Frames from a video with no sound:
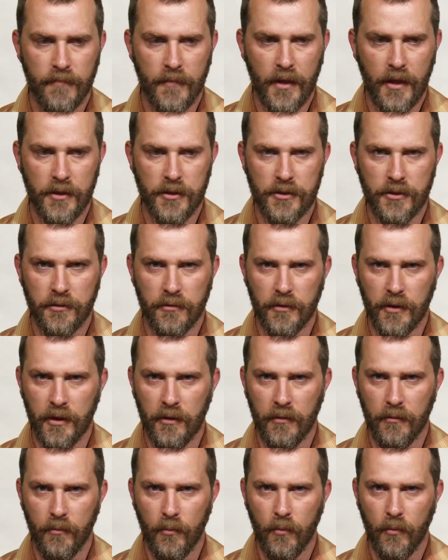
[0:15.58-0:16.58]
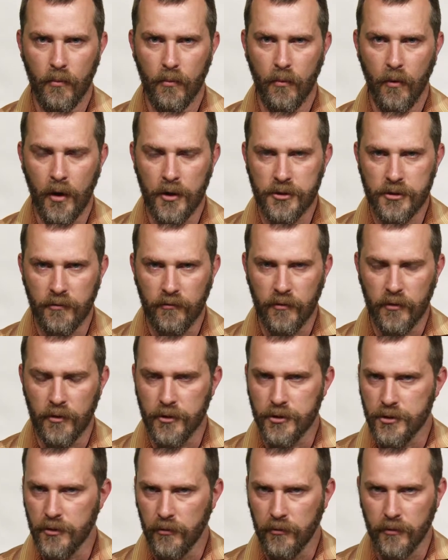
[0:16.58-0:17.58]
I certainly watch over her
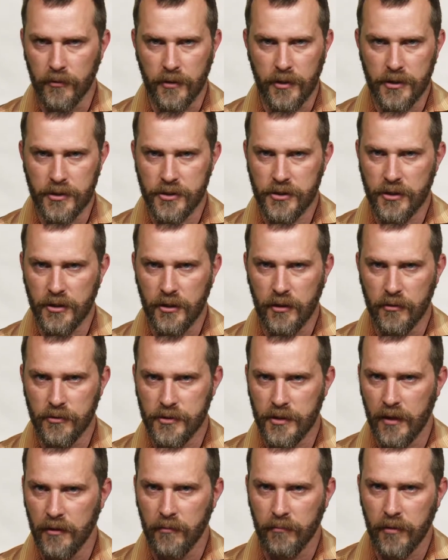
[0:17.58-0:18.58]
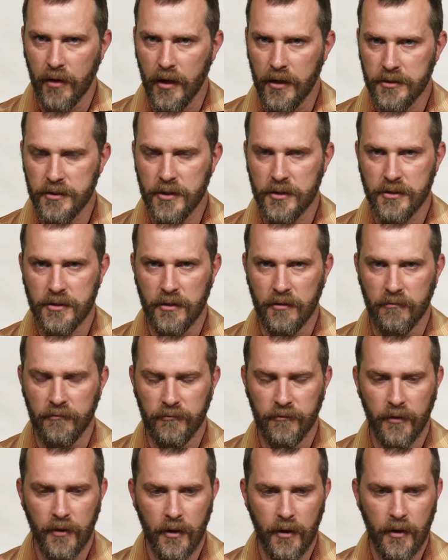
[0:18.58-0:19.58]
shoulder as she goes down the process
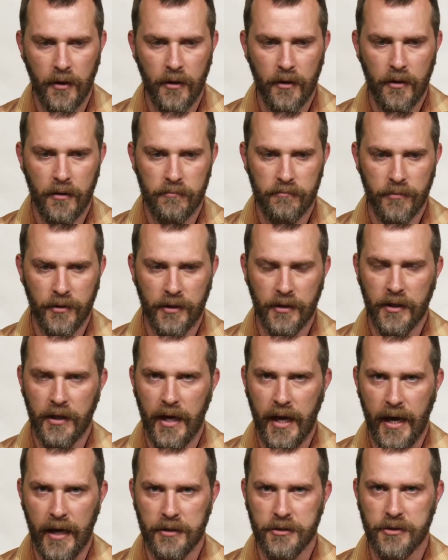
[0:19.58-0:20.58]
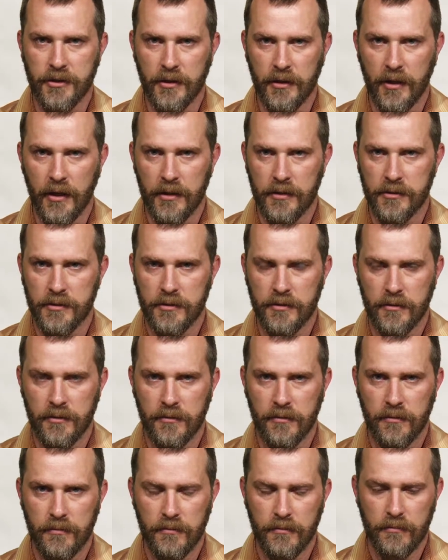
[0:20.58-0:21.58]
of bringing action against
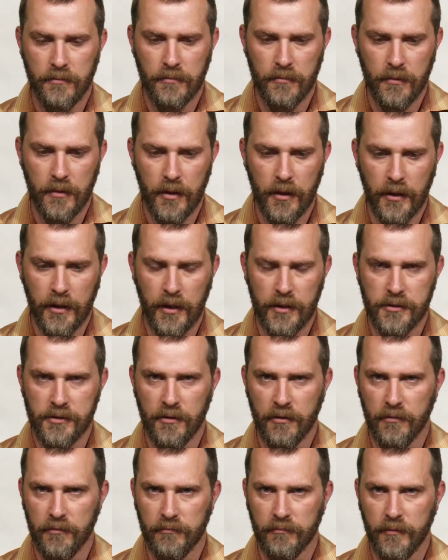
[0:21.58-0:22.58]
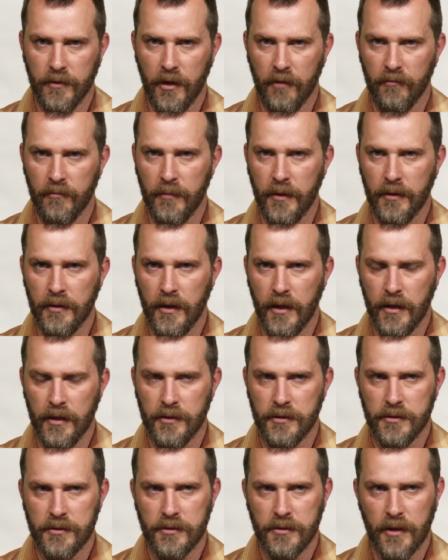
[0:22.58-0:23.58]
our government, and
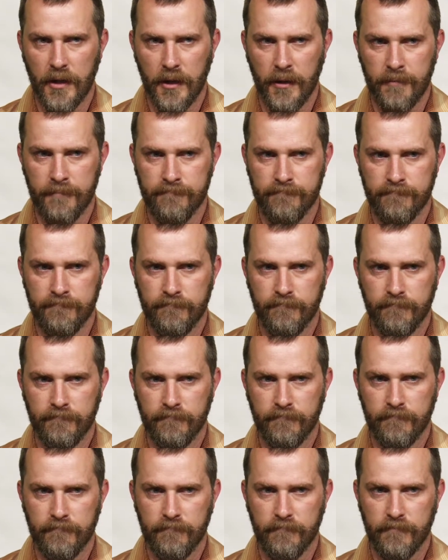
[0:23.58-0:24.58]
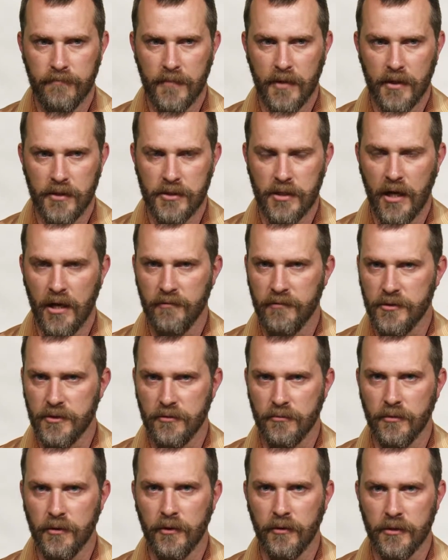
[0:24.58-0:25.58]
it's kind of a
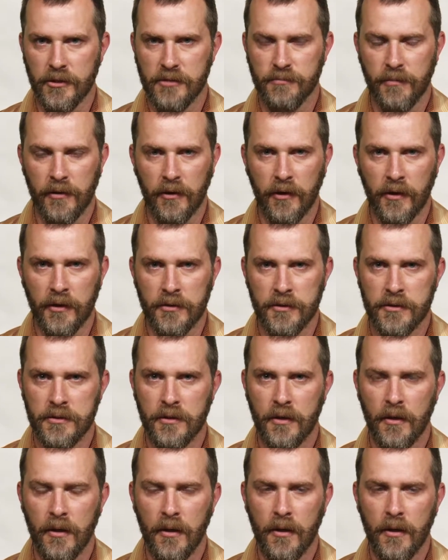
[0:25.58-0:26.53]
surreal experience.